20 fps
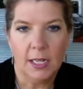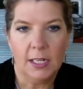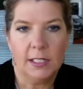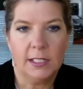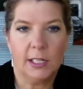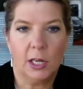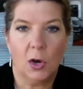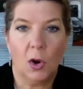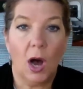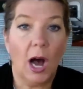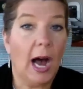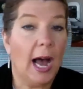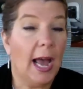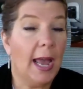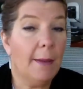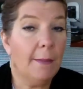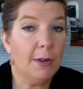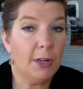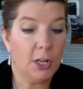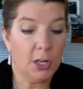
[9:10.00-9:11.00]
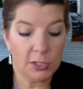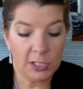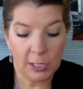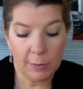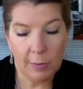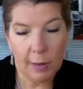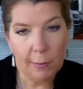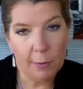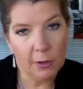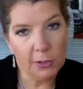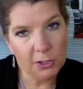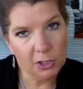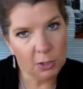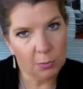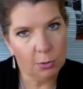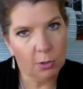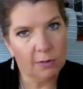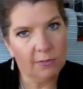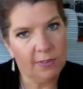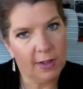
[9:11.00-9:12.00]
So I am using my
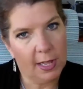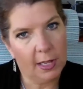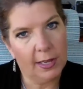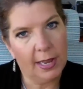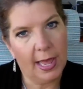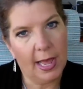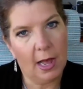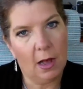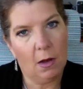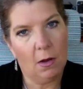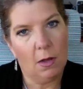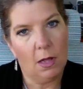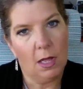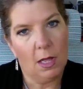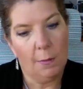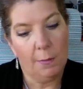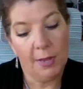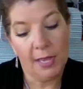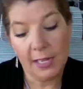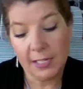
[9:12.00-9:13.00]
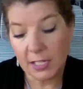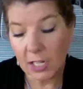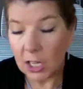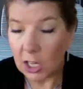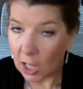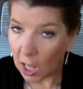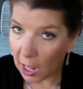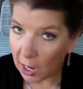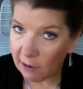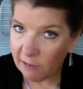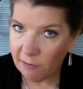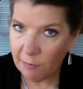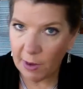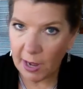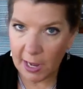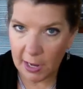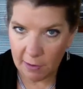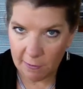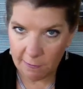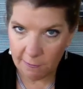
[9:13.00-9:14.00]
personal profile now because a lot of
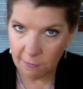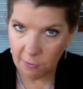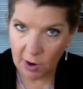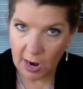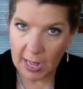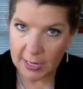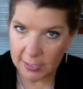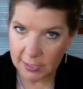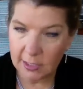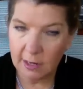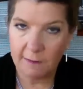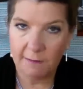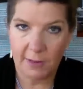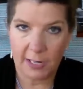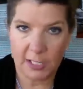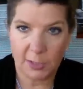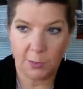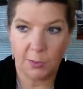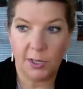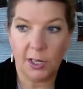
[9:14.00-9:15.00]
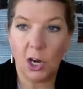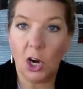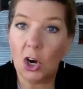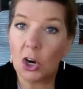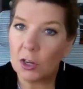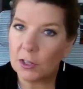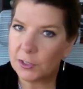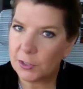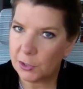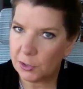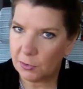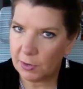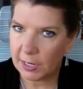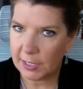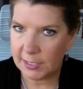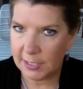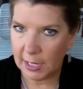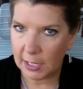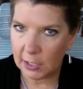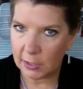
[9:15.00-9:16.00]
my friends on Facebook are also
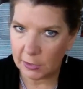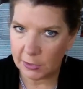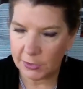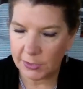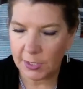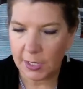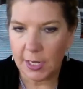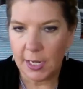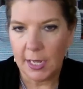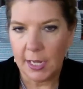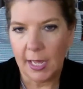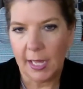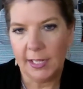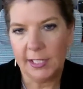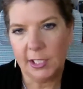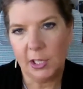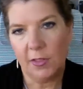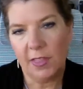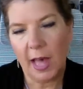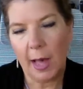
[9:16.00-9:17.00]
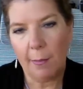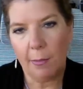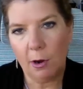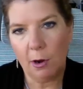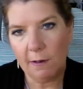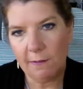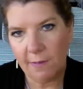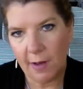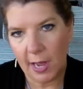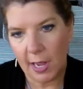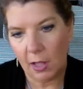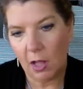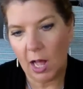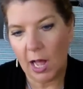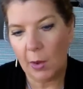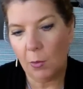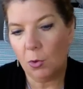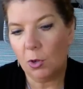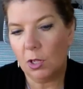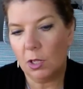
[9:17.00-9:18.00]
direct sellers. And so that profile,
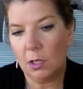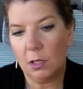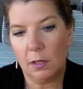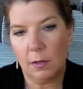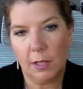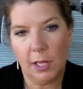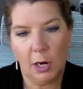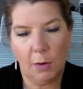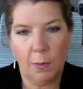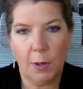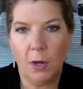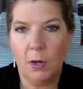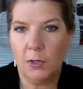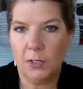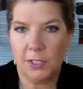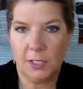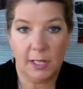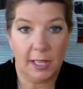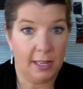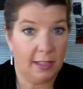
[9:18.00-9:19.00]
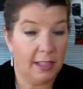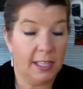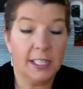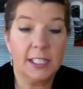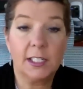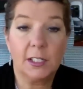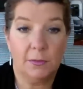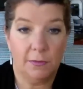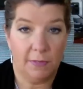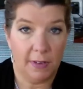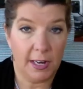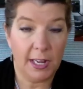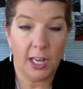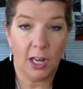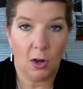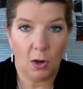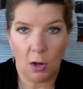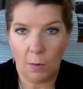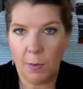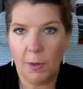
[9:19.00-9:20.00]
I will, post like this
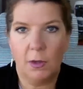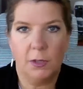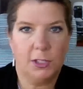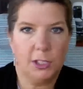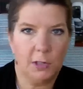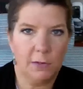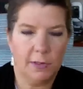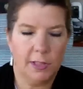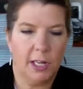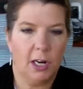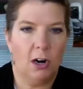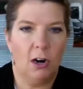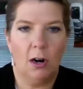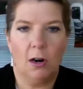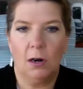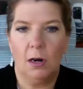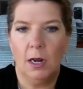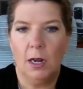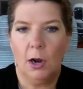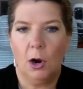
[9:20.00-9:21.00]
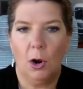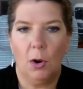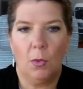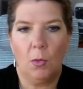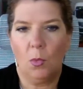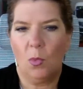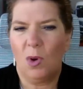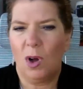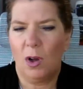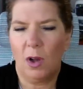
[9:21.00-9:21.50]
video, I'll post over there, or